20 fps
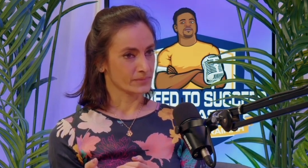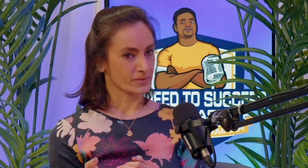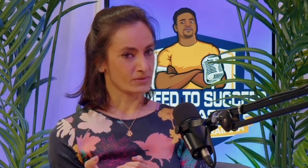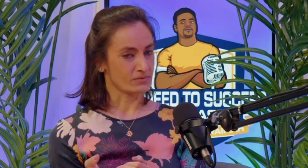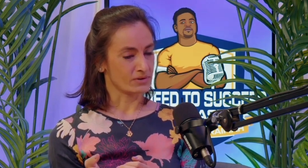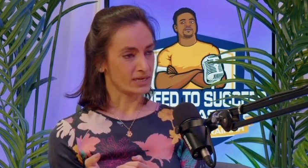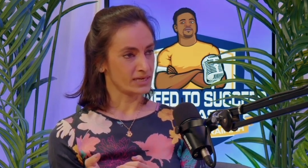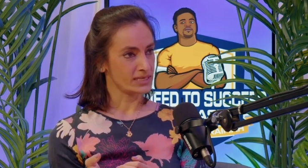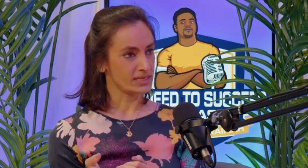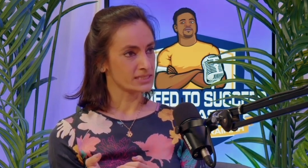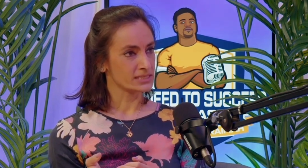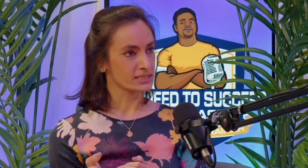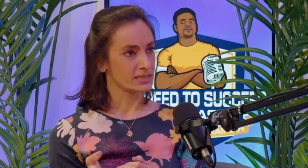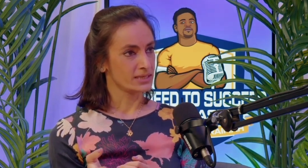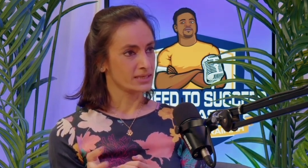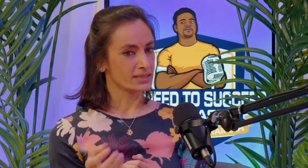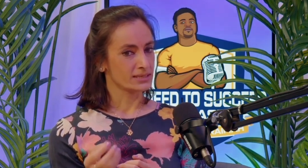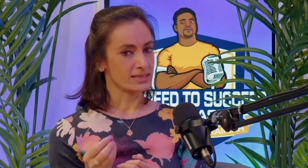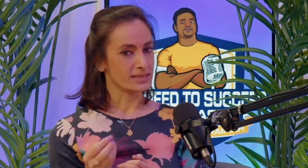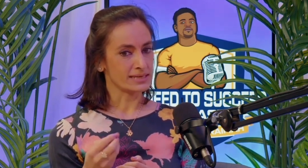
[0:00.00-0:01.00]
Right?
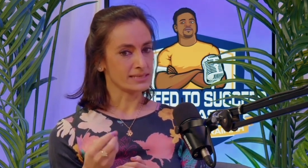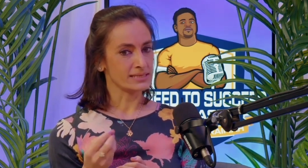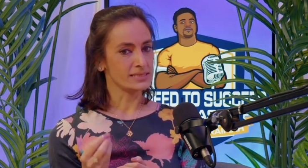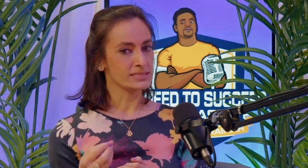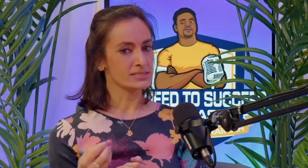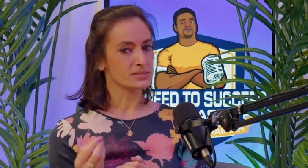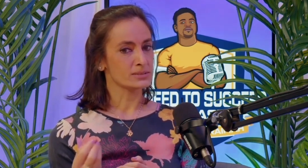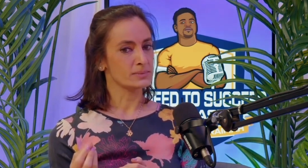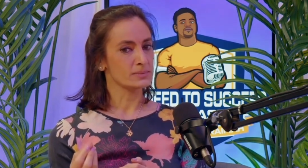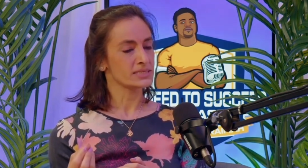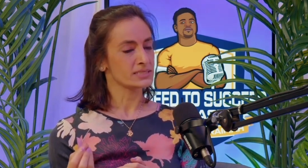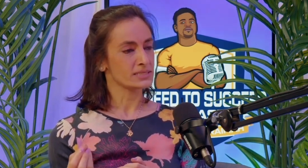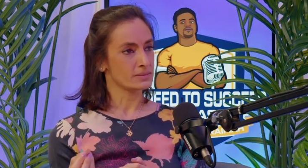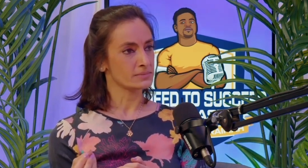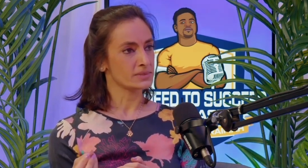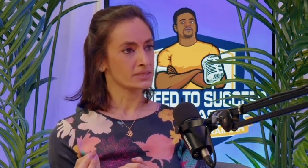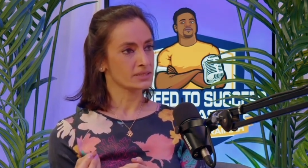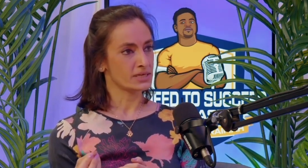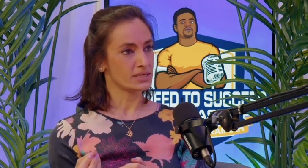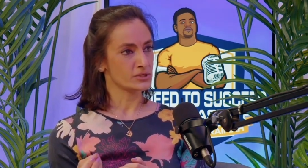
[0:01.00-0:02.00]
That needs to be
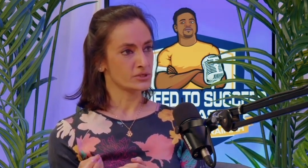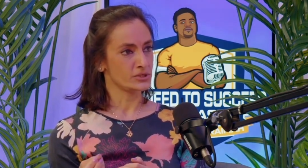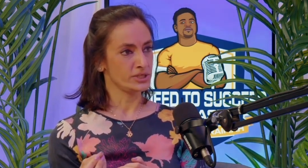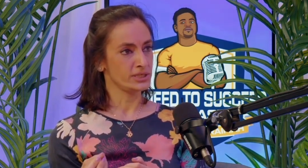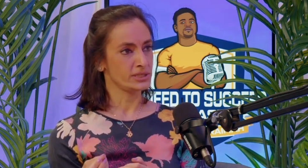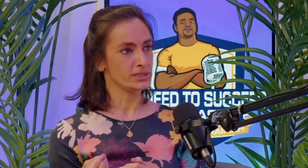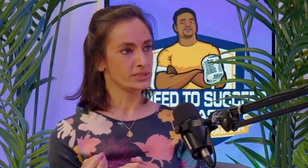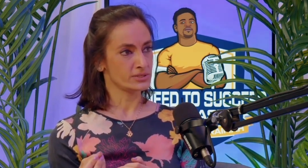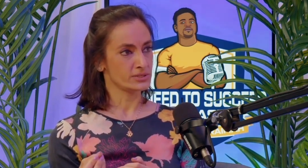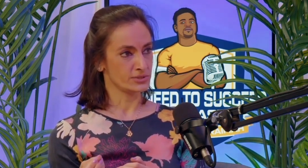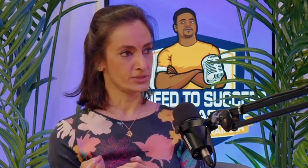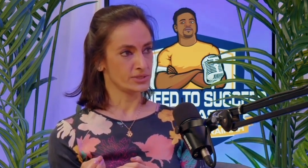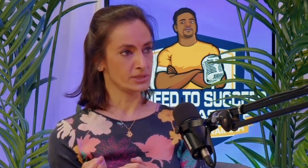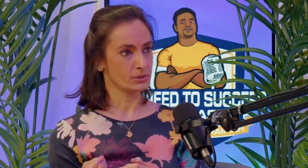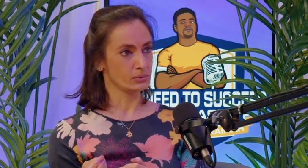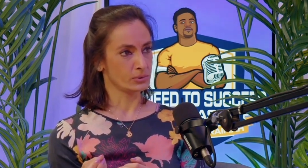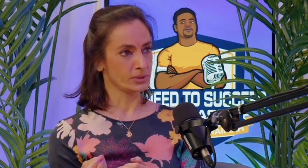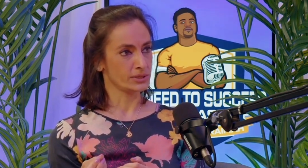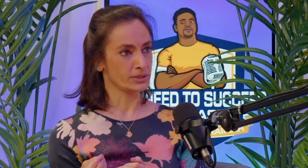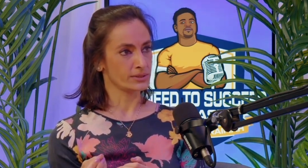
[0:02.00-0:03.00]
something that she needs to
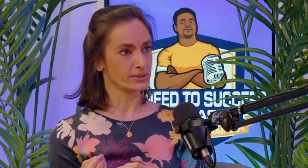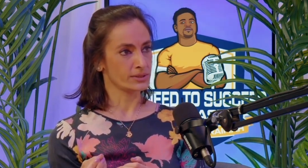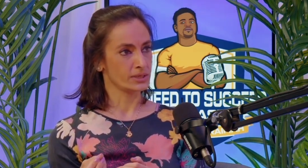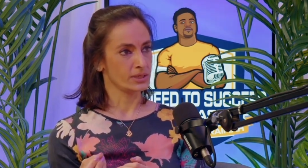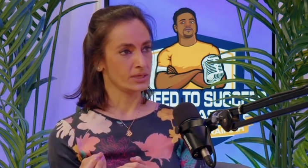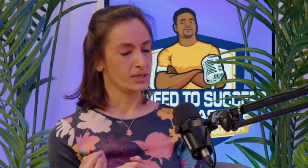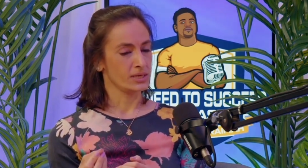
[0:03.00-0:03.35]
deal with.